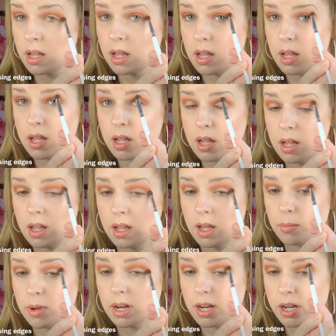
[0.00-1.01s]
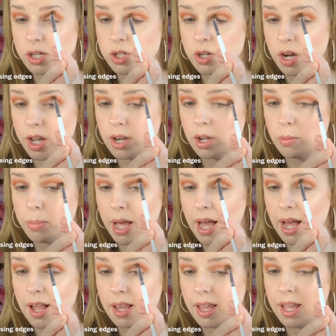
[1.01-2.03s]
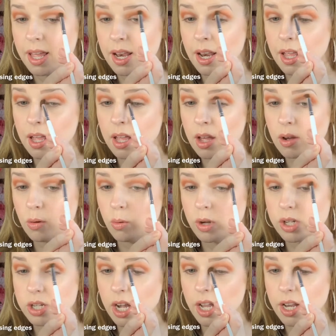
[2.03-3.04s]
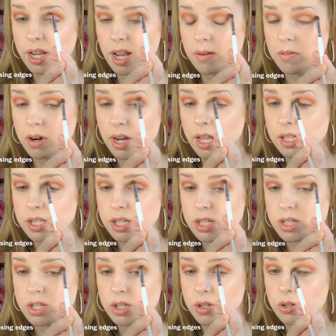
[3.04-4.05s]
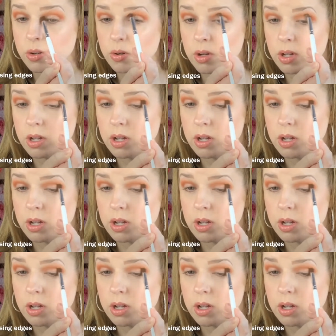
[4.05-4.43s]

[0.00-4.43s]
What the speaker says: I'm getting to try a new palette, which I never get to do.